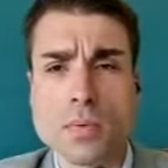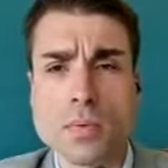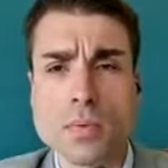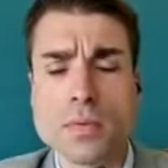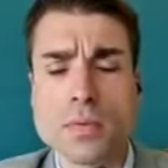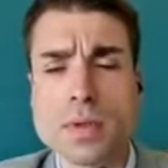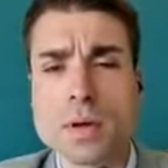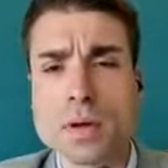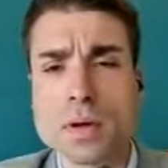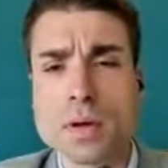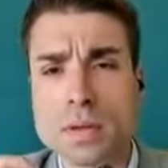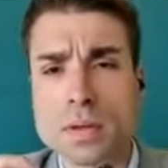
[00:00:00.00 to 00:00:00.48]

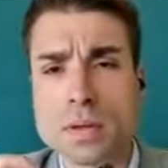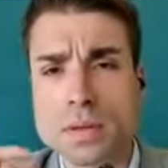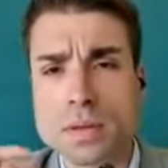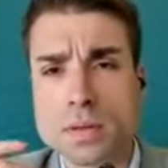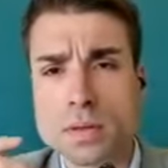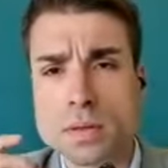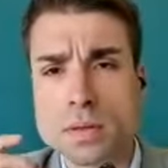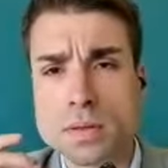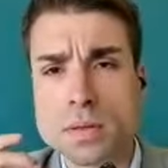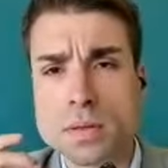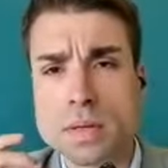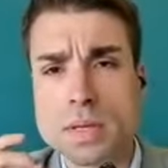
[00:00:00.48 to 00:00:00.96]
moving on
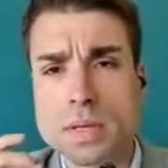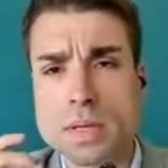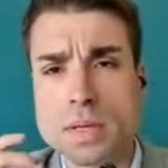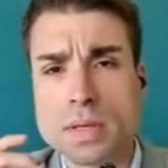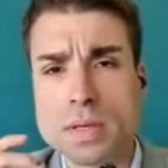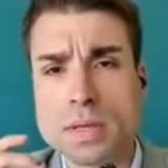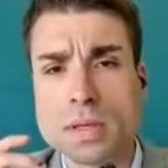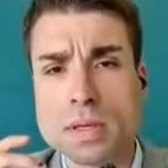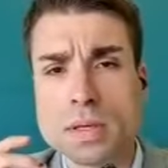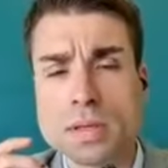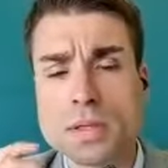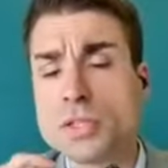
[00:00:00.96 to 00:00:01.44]

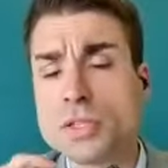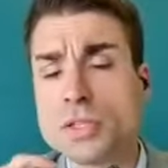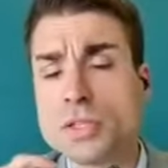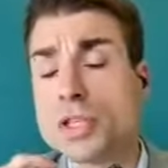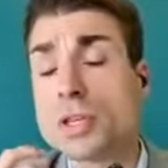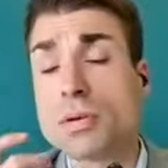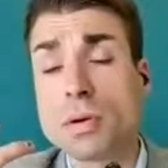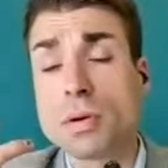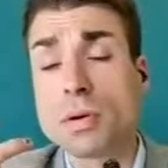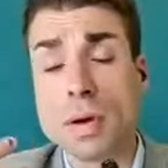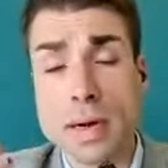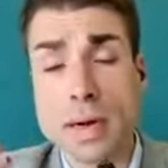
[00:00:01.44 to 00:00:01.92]
to the
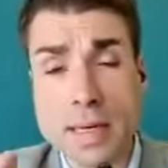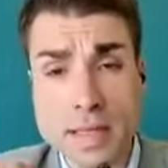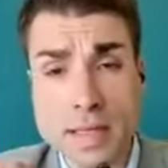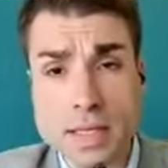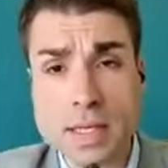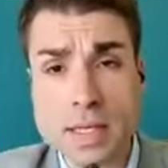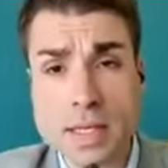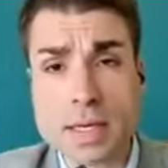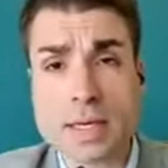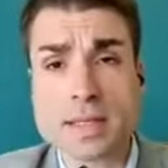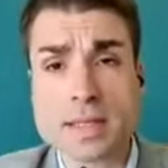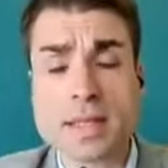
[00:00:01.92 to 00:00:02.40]
general
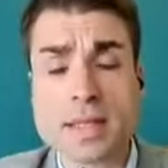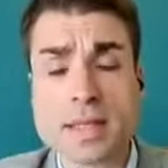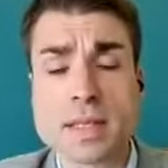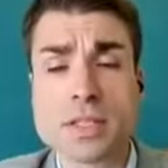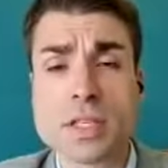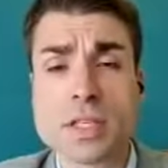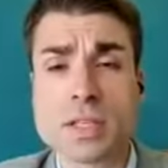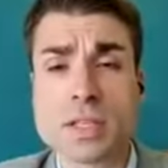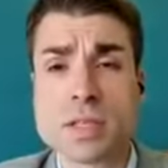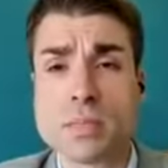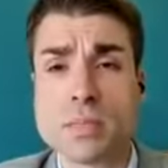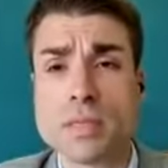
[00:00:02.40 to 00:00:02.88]
idea, as
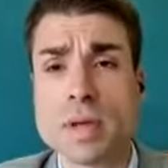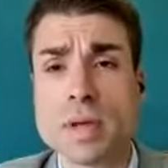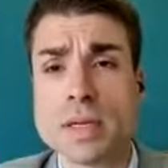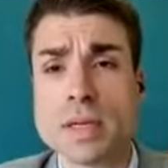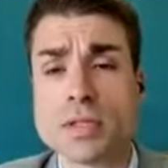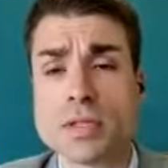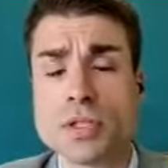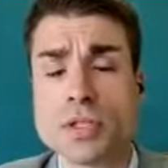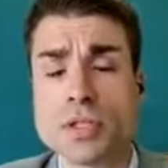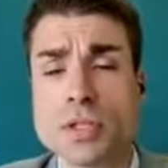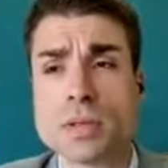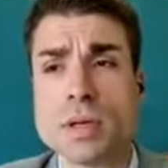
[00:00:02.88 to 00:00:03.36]
I just
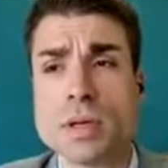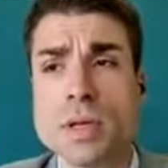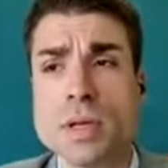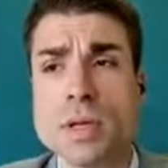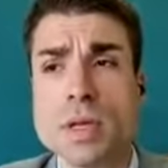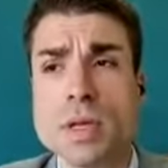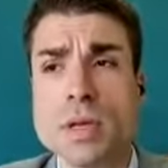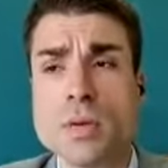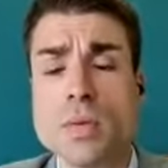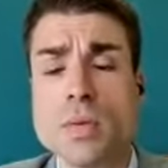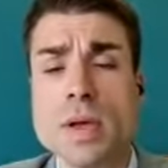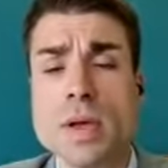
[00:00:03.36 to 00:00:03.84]
mentioned,
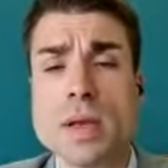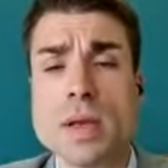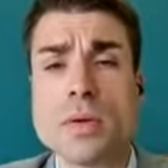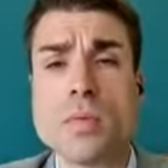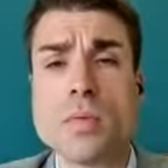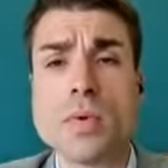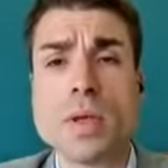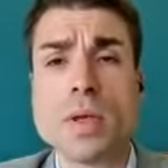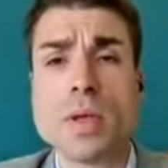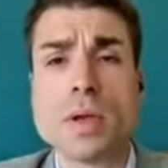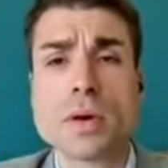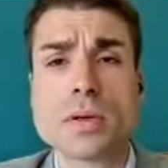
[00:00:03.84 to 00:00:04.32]

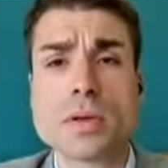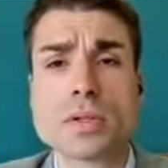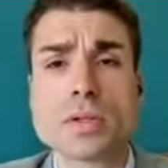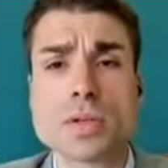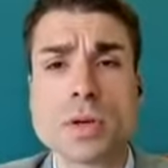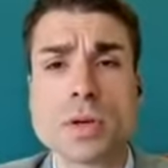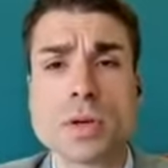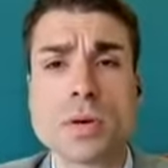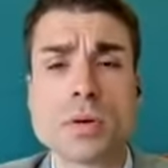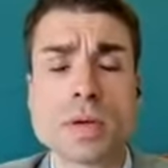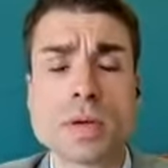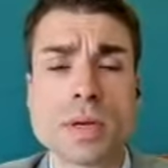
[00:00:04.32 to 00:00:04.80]
when we
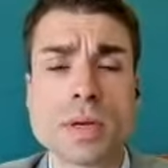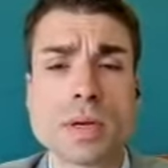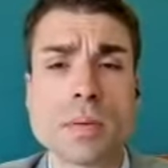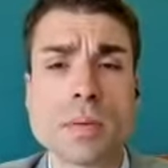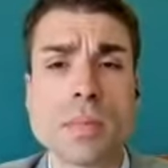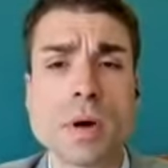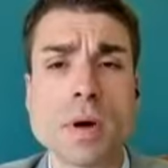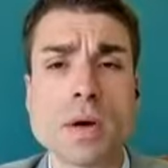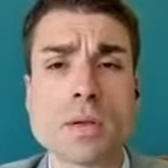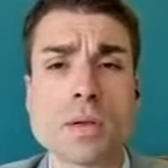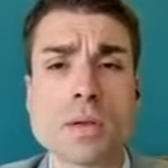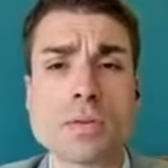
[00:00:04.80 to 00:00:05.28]
are
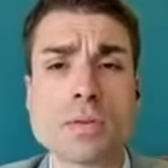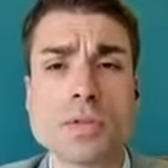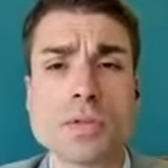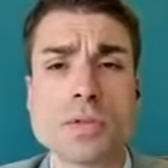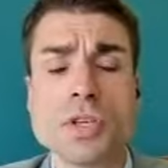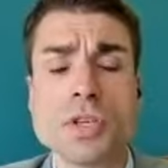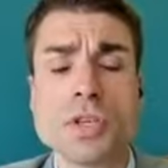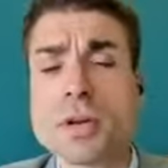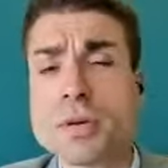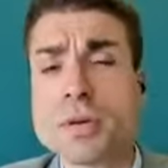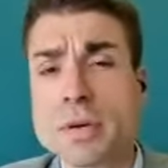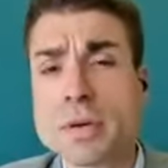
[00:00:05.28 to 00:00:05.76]
talking about
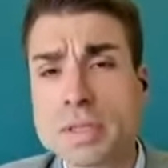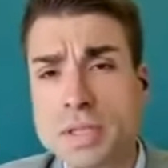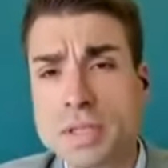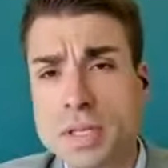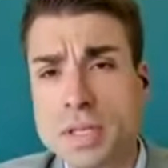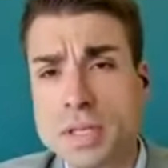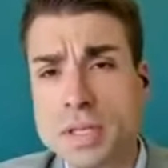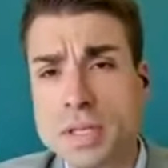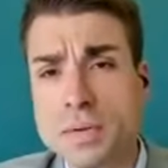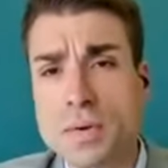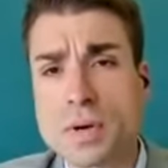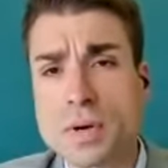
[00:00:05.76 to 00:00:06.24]

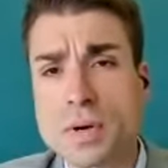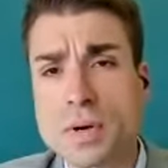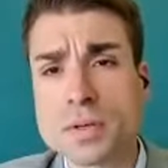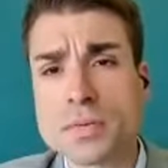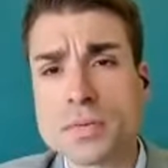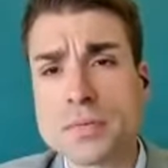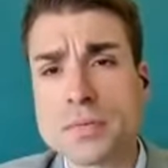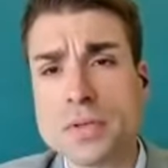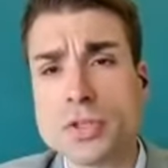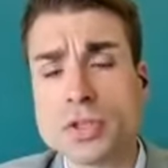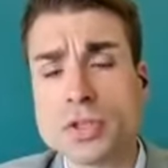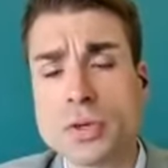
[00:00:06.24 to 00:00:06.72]
generative
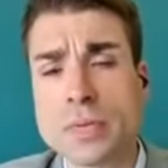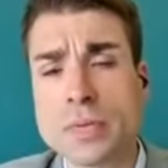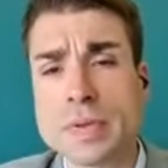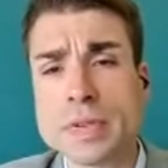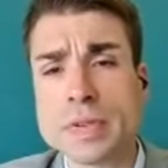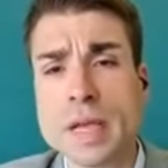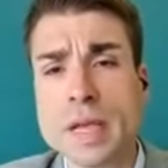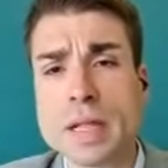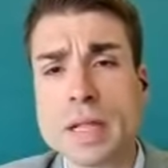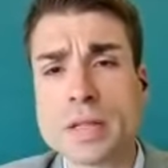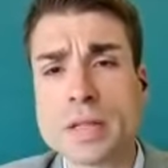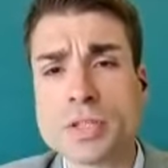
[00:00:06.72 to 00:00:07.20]
artificial
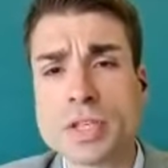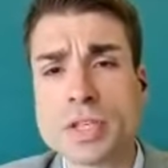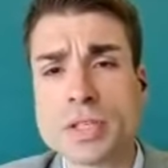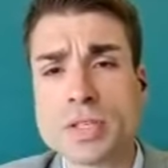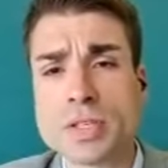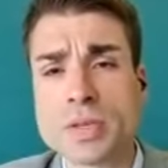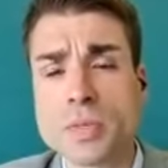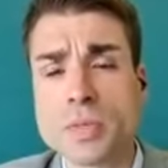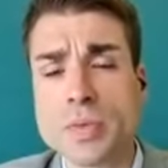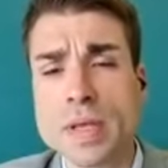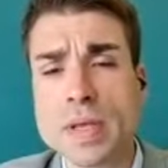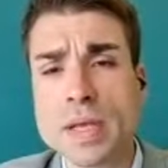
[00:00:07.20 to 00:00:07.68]

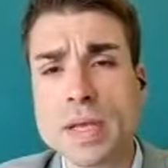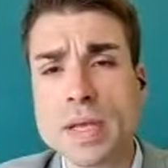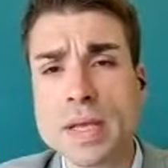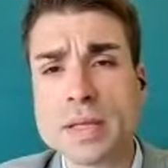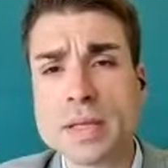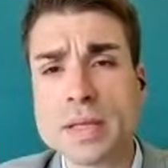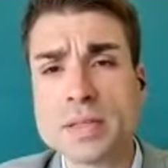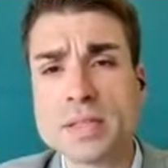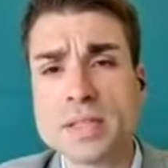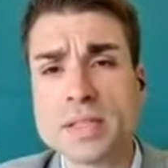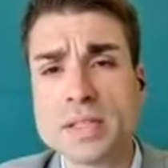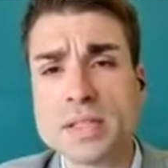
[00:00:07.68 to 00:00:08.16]
intelligence, we
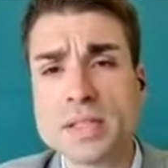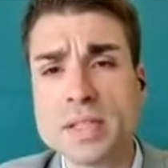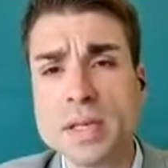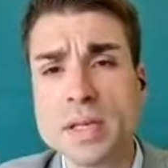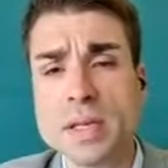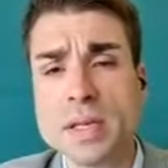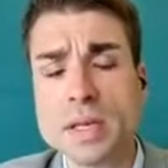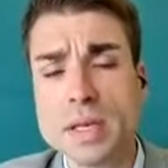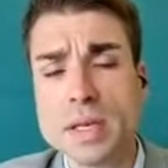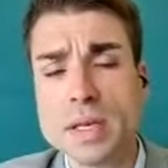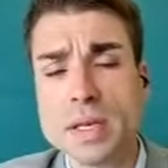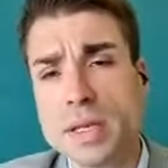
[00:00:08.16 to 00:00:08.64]
can
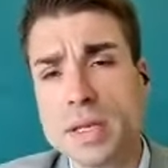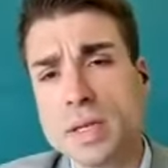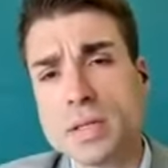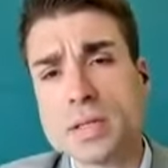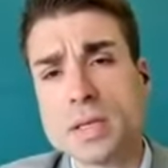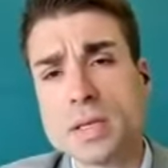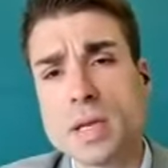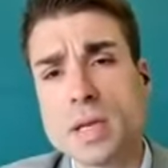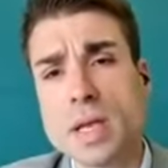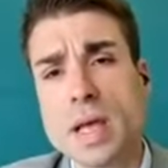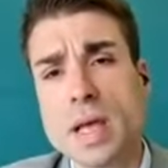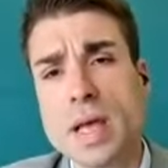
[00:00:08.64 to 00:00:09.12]
see
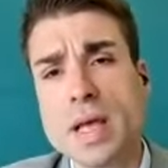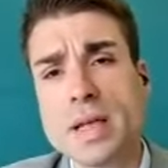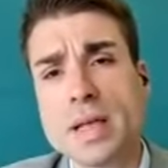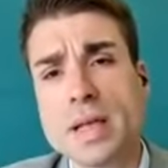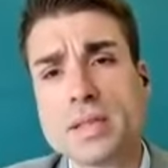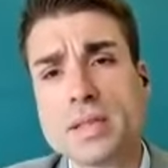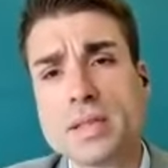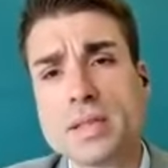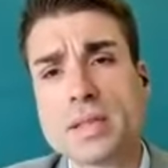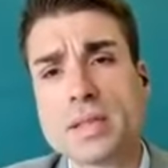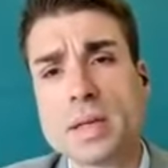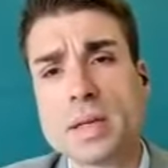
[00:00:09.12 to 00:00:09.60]
it
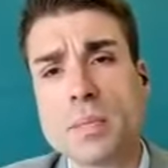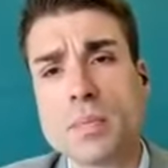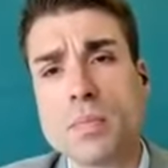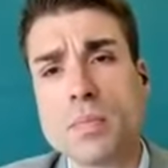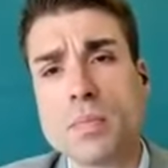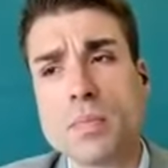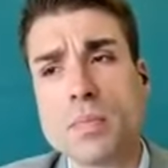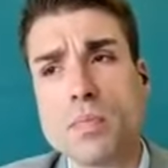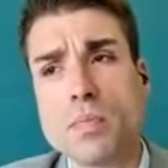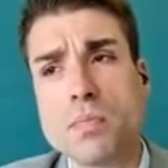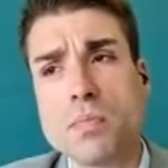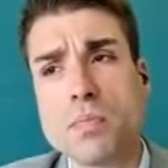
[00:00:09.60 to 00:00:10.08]
as a
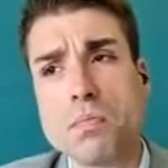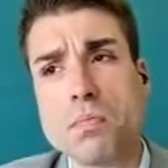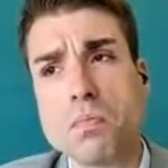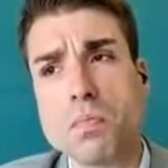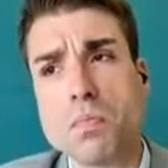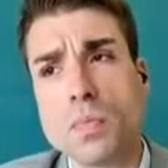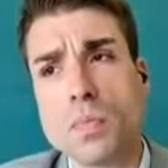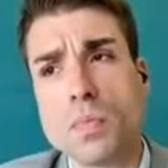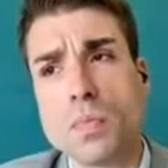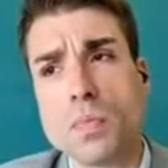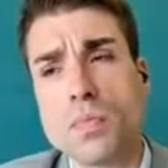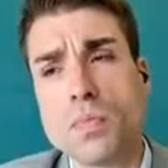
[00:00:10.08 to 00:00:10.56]

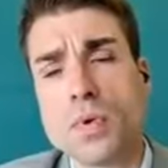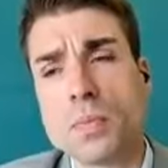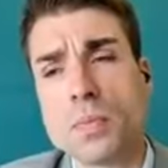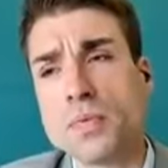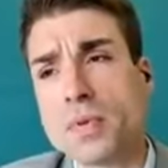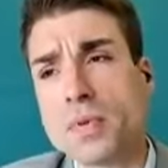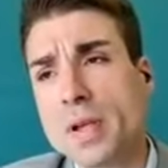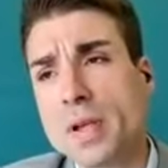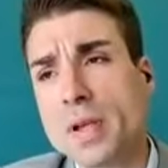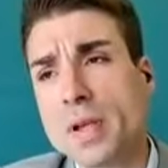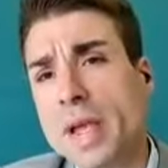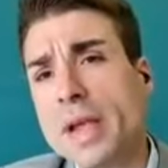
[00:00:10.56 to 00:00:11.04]

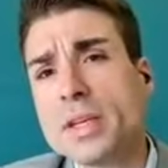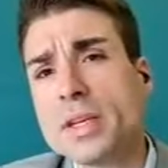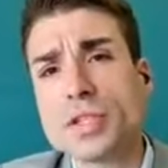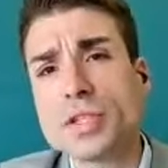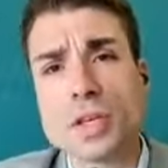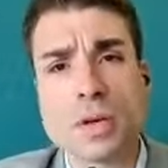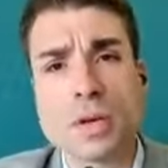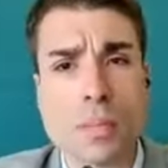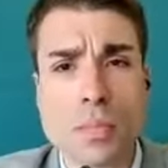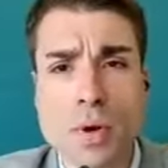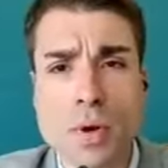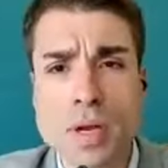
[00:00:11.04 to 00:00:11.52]

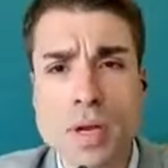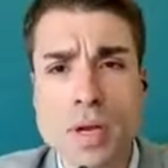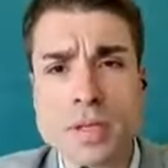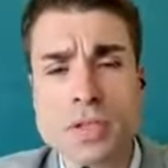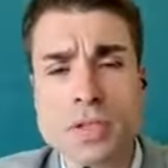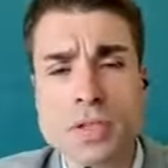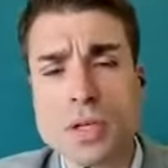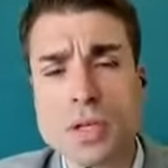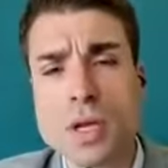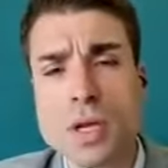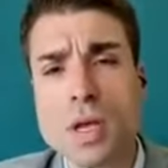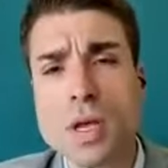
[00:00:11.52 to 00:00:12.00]
ramification, a
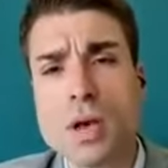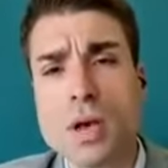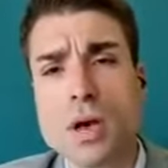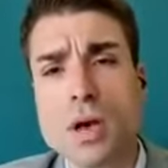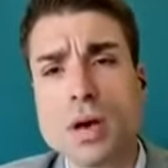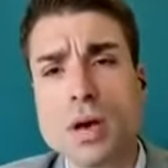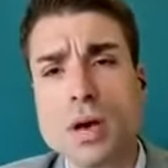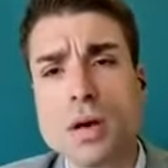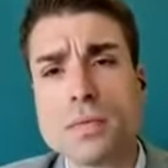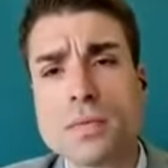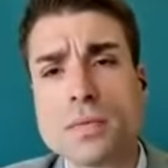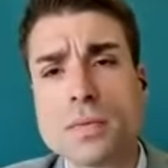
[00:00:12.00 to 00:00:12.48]
branch
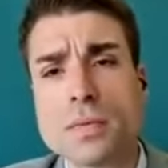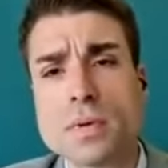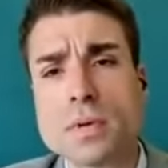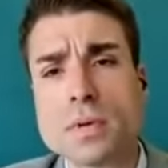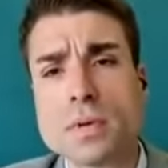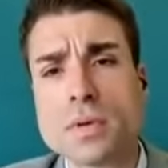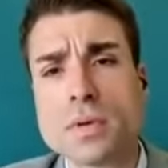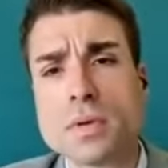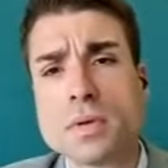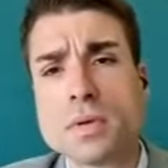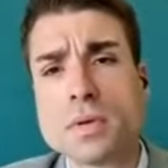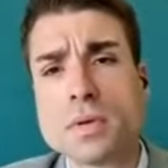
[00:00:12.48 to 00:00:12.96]
of